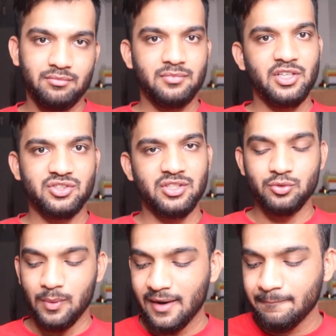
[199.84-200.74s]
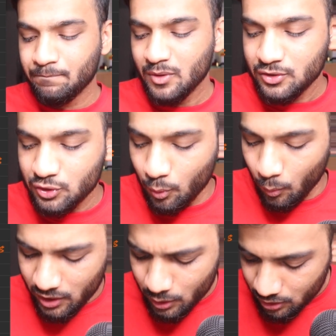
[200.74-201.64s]
distance 1. So
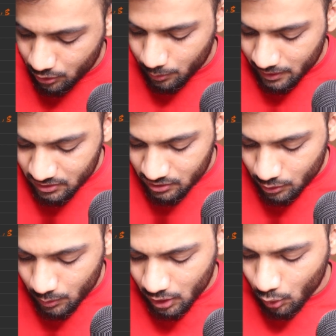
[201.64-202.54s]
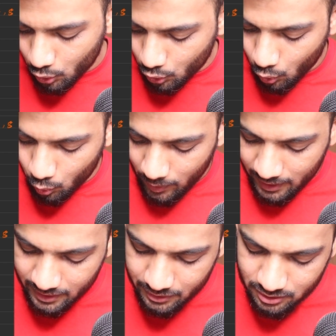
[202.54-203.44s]
what you'll do is you will go to node
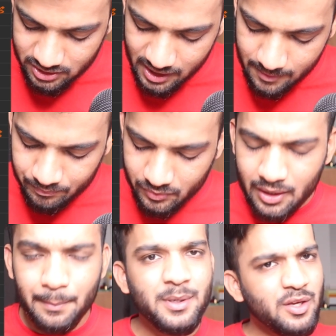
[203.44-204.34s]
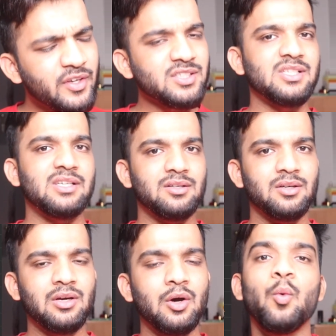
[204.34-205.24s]
1 and you'll say, previously,
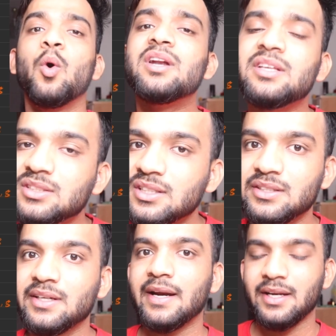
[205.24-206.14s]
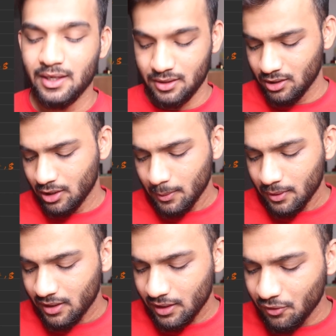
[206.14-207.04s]
what distance did I take?
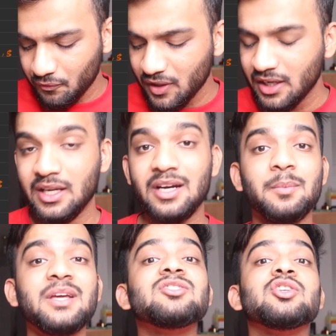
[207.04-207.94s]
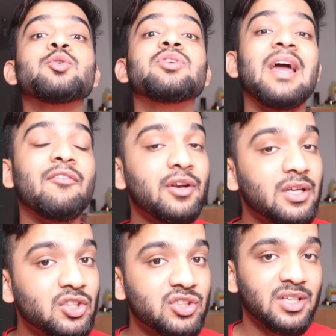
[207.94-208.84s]
Infinity. It means you never
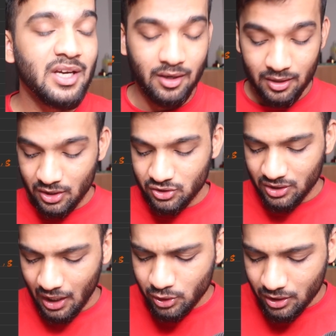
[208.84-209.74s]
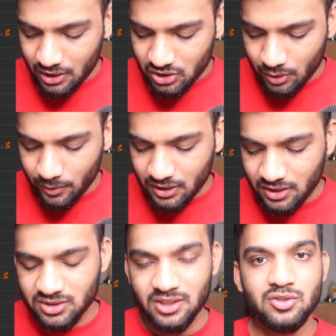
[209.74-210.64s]
reached here. So now you're reaching with a
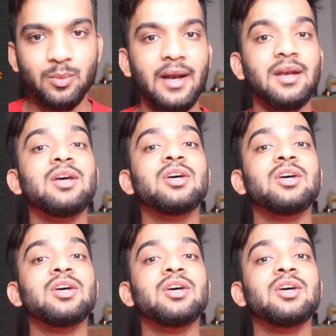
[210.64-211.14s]
distance 1.